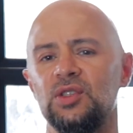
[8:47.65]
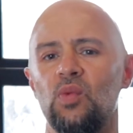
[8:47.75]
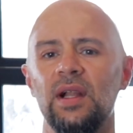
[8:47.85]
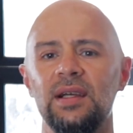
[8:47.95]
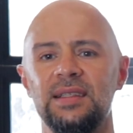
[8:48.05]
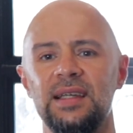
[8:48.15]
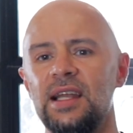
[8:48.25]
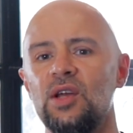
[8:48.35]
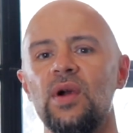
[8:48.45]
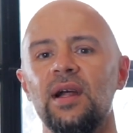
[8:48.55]
as well as
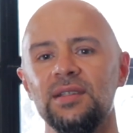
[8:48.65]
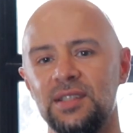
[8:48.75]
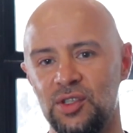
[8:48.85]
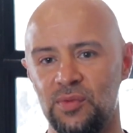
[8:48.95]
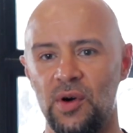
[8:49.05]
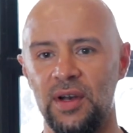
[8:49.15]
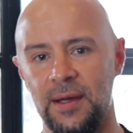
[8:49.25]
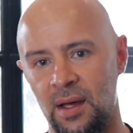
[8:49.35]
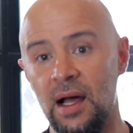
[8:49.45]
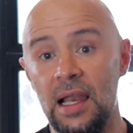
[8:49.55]
anywhere else in your
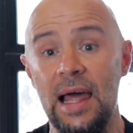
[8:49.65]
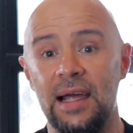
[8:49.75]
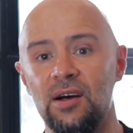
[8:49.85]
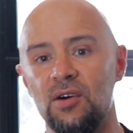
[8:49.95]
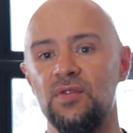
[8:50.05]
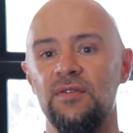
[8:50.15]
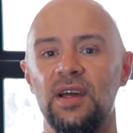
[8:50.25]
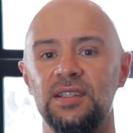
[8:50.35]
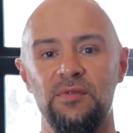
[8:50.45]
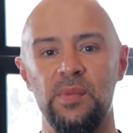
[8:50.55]
body. Lack of
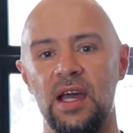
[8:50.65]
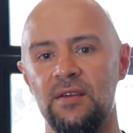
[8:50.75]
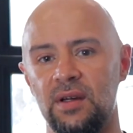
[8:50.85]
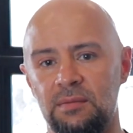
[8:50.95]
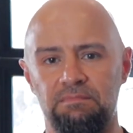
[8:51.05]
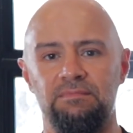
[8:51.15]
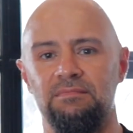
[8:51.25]
reflexive behavior.